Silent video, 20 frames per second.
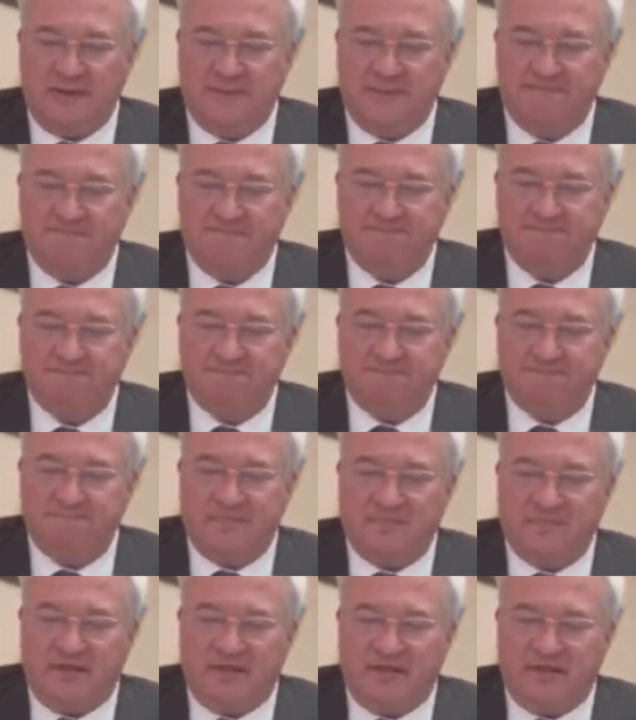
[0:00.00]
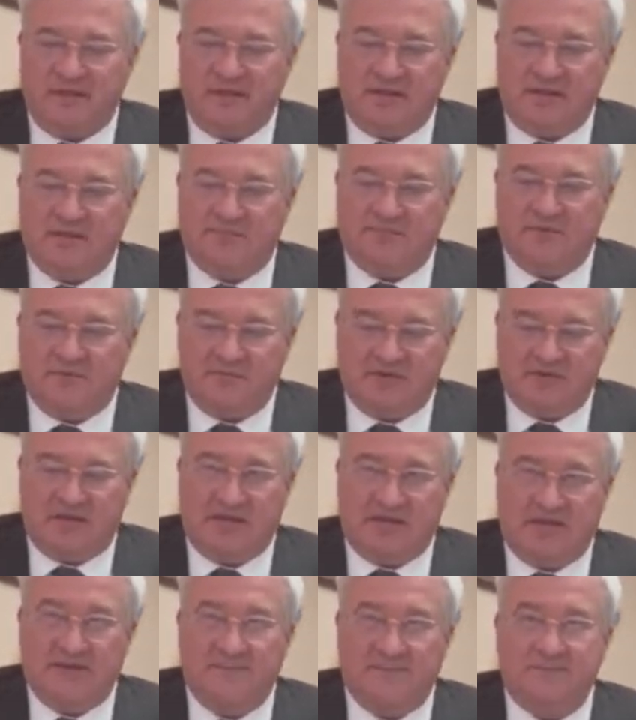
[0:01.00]
implement
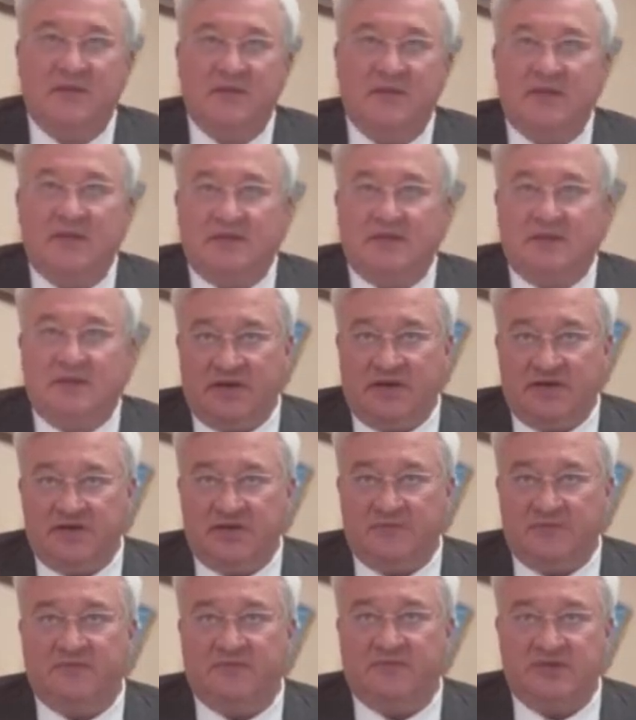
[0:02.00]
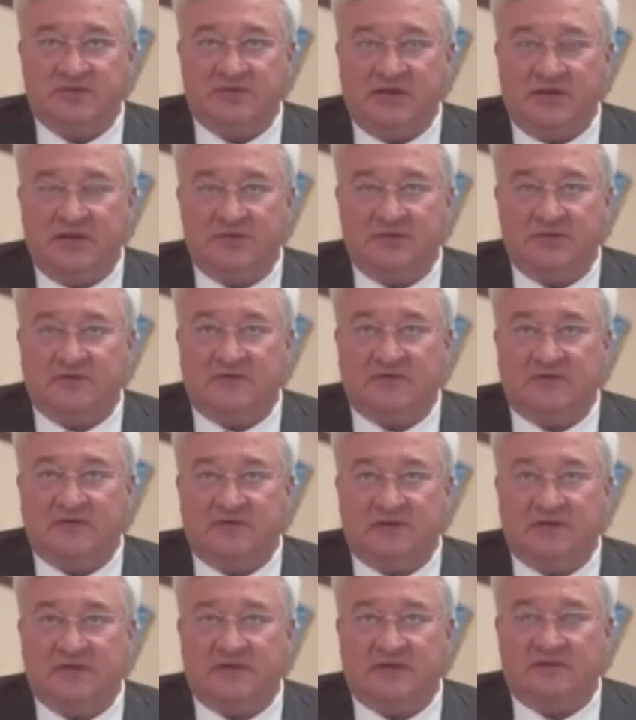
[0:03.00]
very important
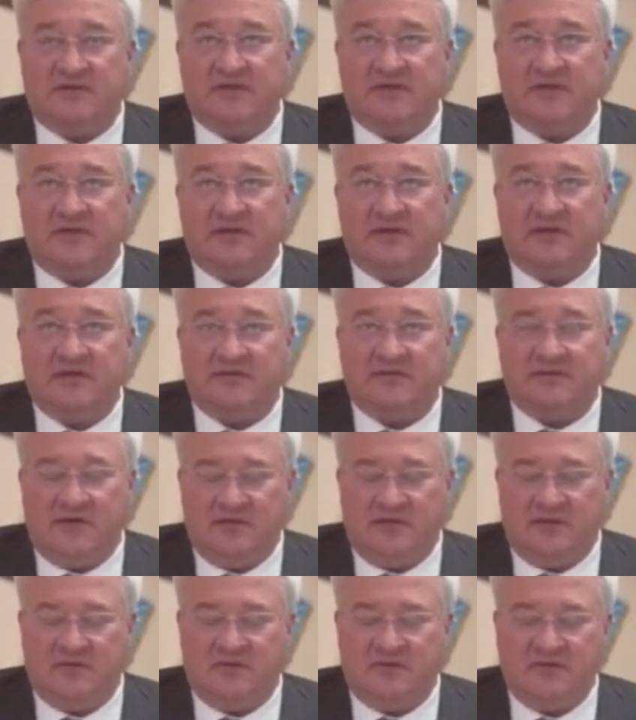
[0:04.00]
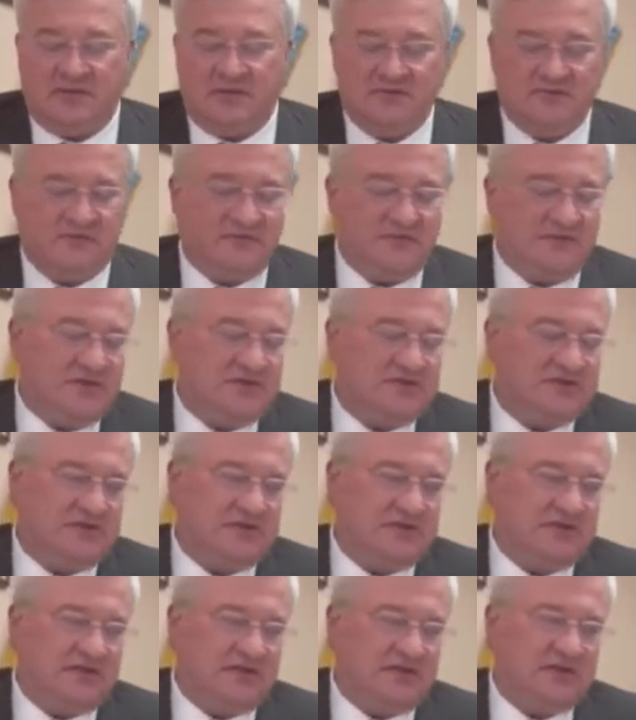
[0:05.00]
cultural diplomacy
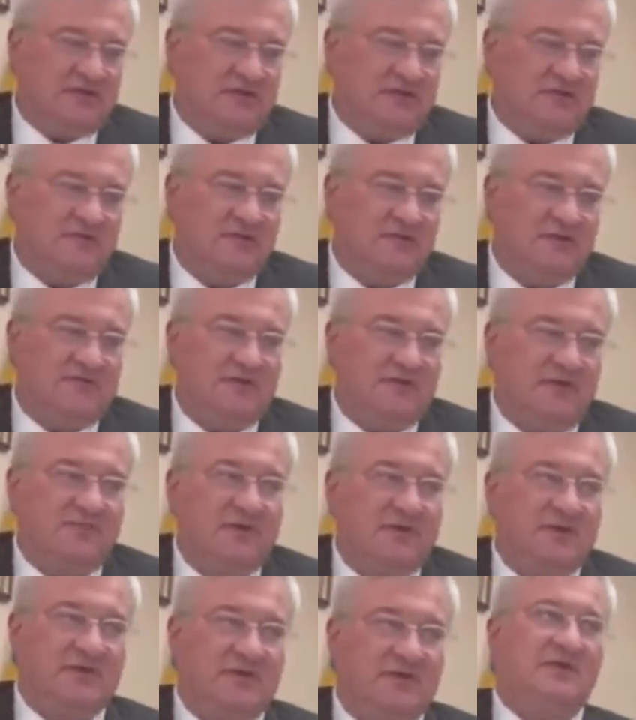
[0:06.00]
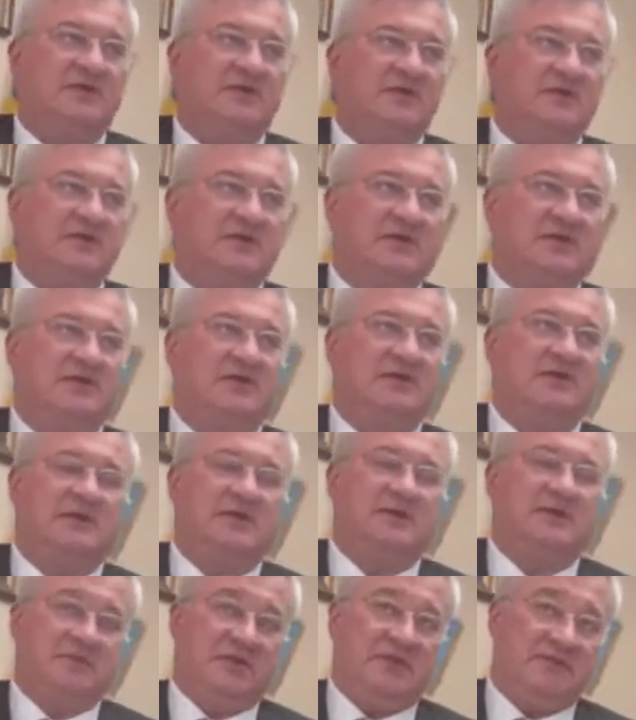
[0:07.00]
events. Then there was
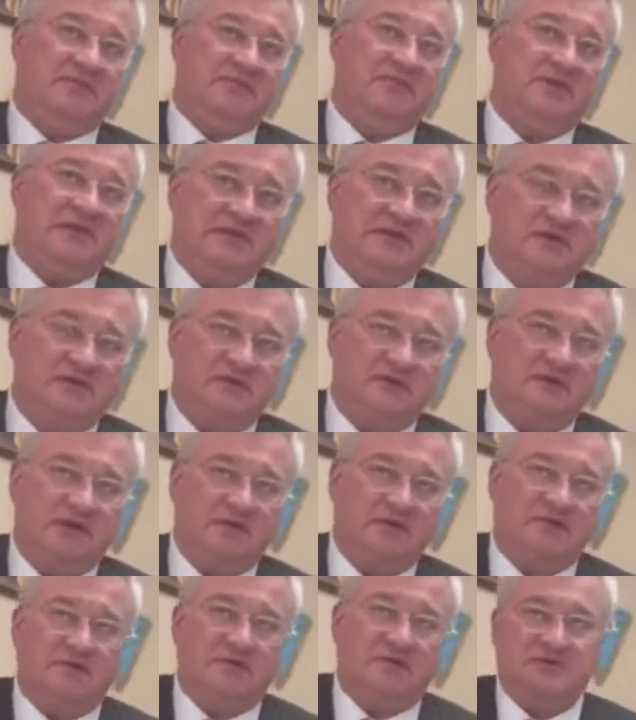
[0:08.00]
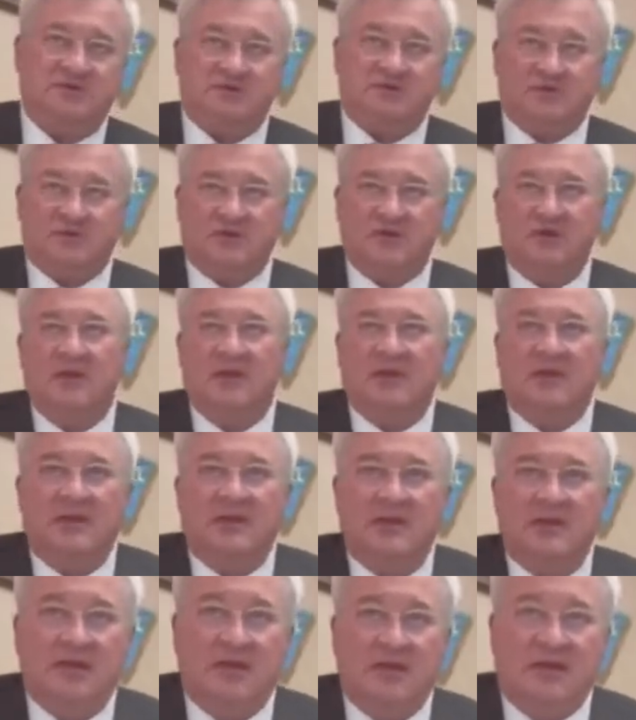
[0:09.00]
another example
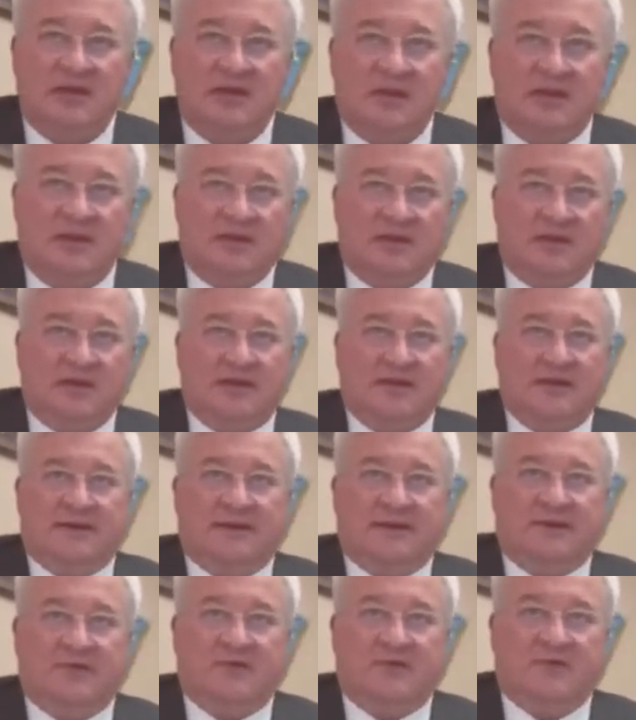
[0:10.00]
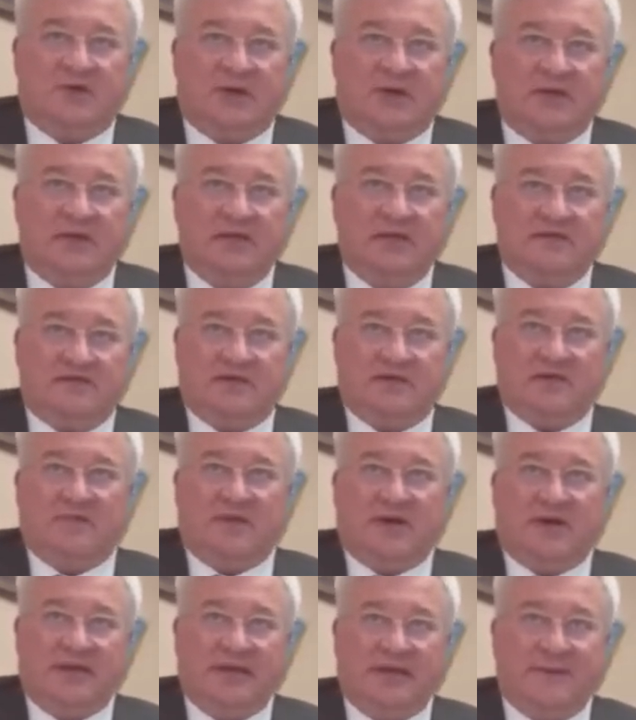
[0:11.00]
given. I was quoted
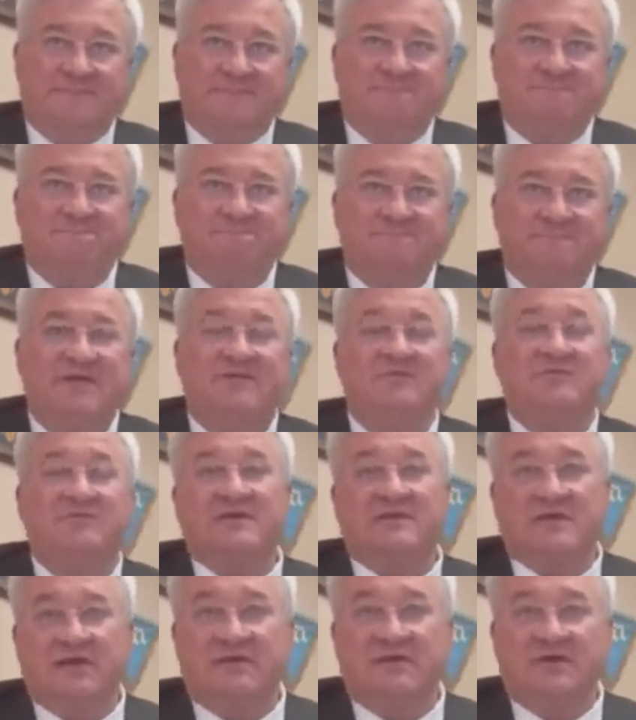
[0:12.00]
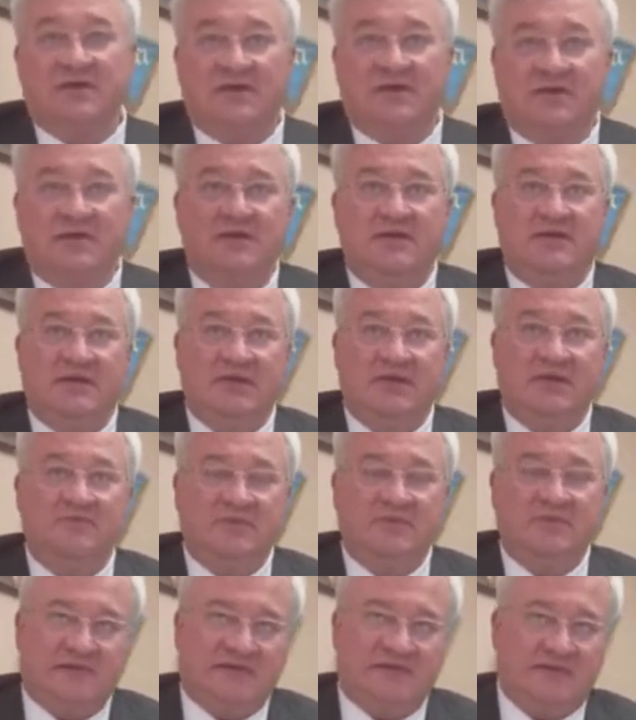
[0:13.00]
that Ukraine
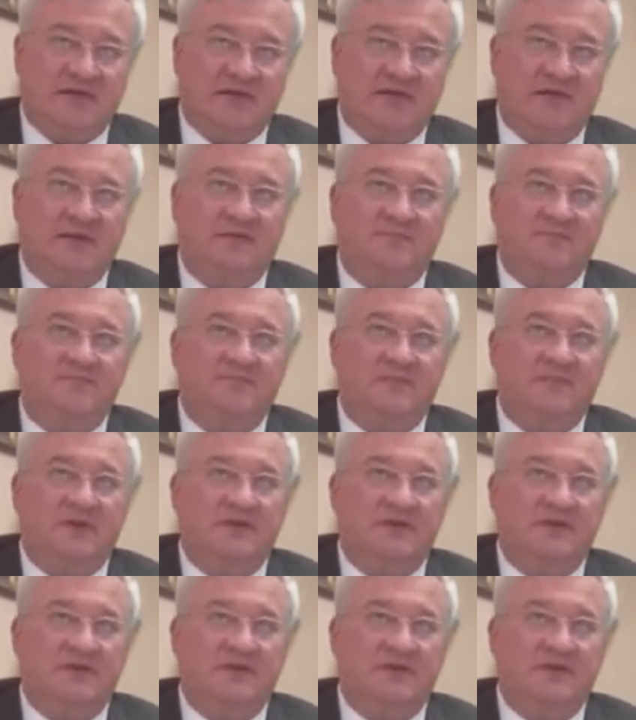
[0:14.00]
has the